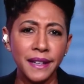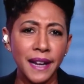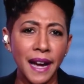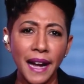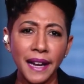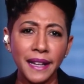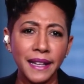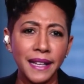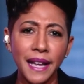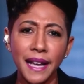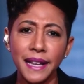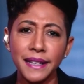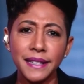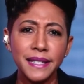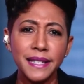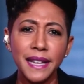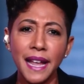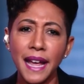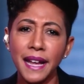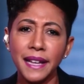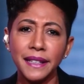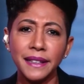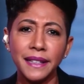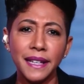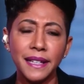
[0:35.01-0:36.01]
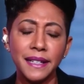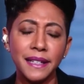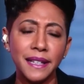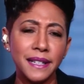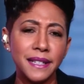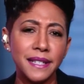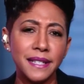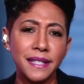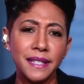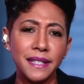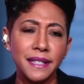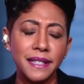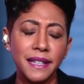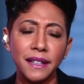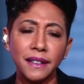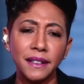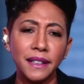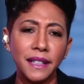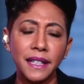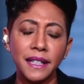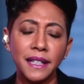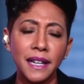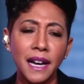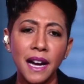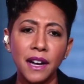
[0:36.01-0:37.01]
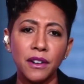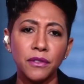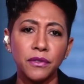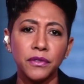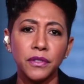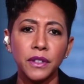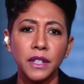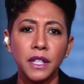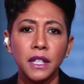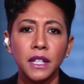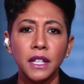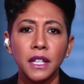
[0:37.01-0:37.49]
I can't say that it's nearly enough.